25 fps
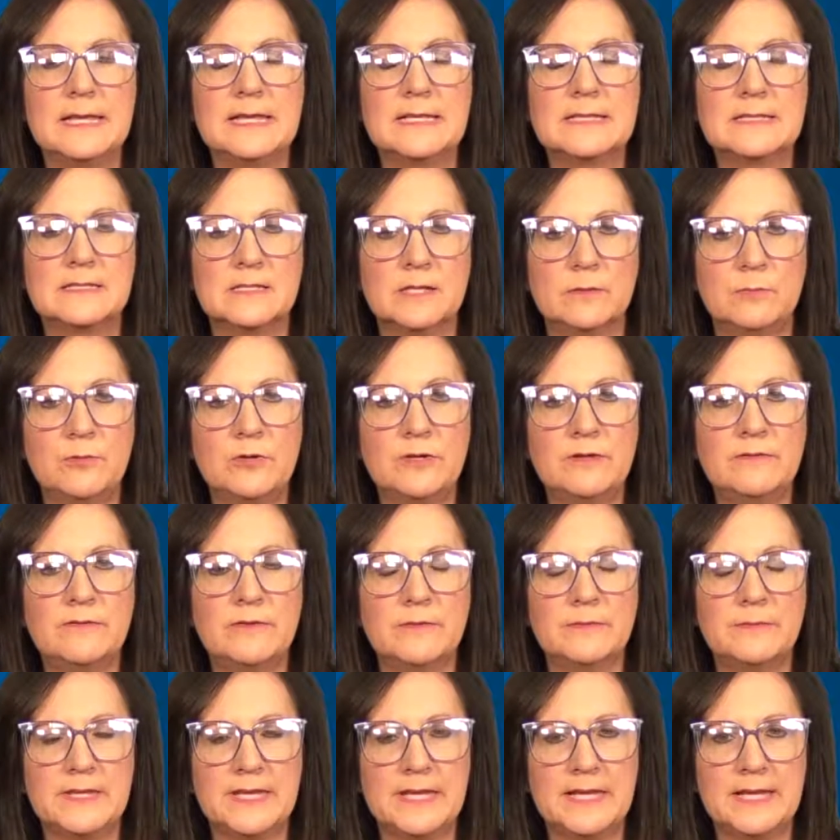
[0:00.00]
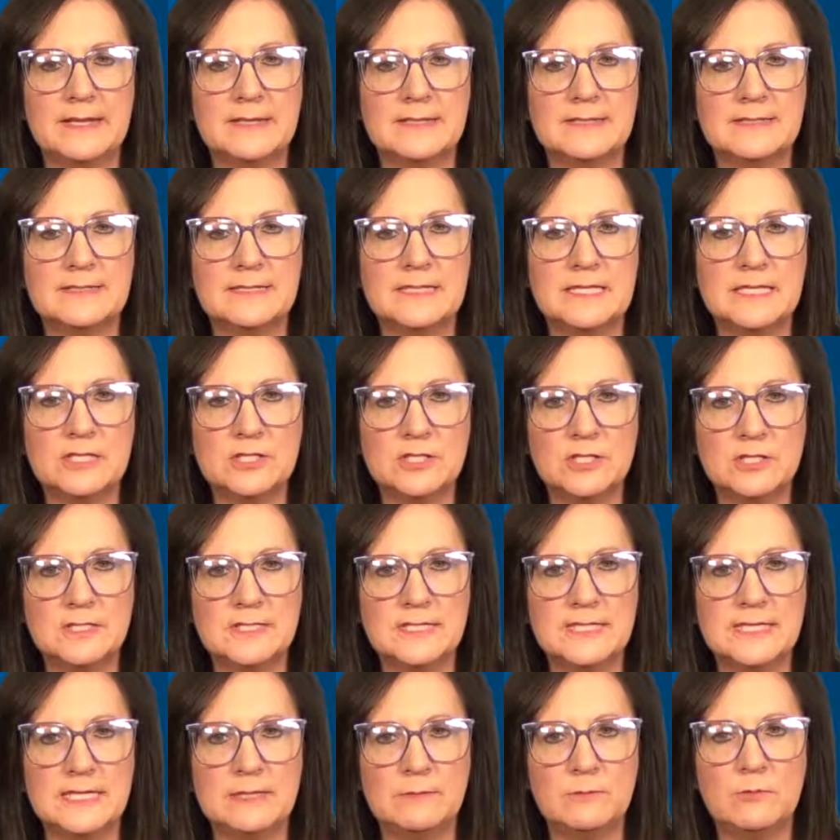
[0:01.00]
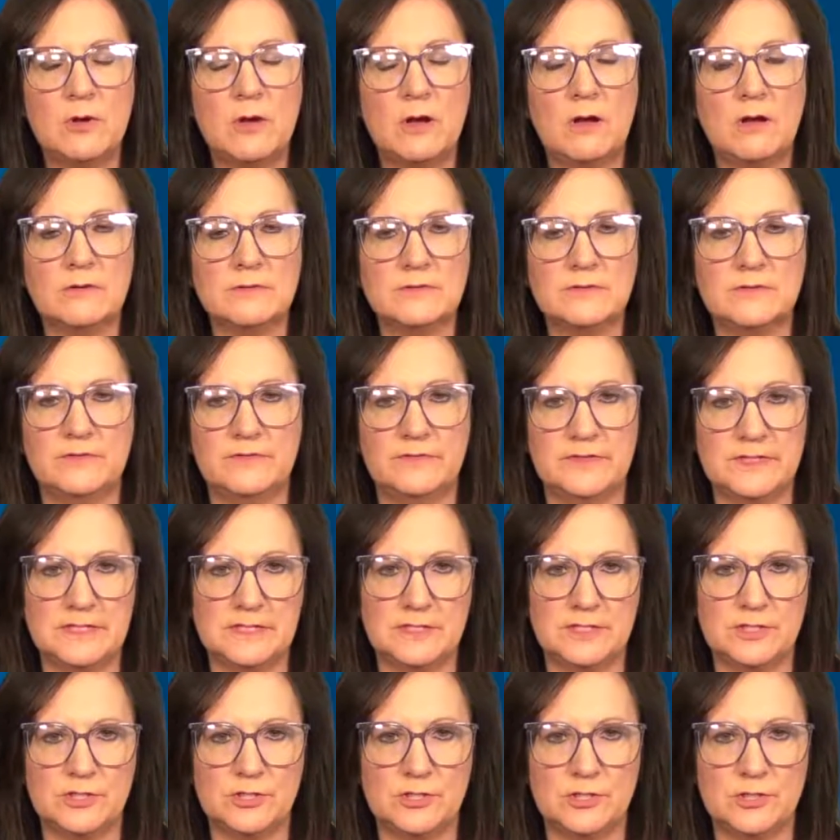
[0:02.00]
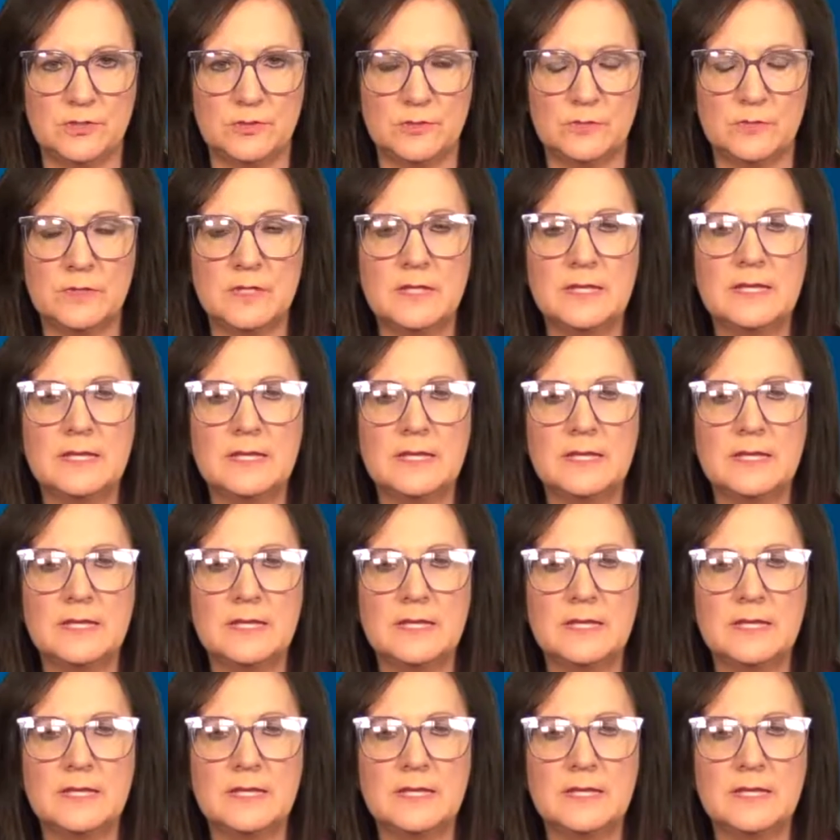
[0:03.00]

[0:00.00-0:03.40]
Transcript: Someone from the anesthesia team will also visit you.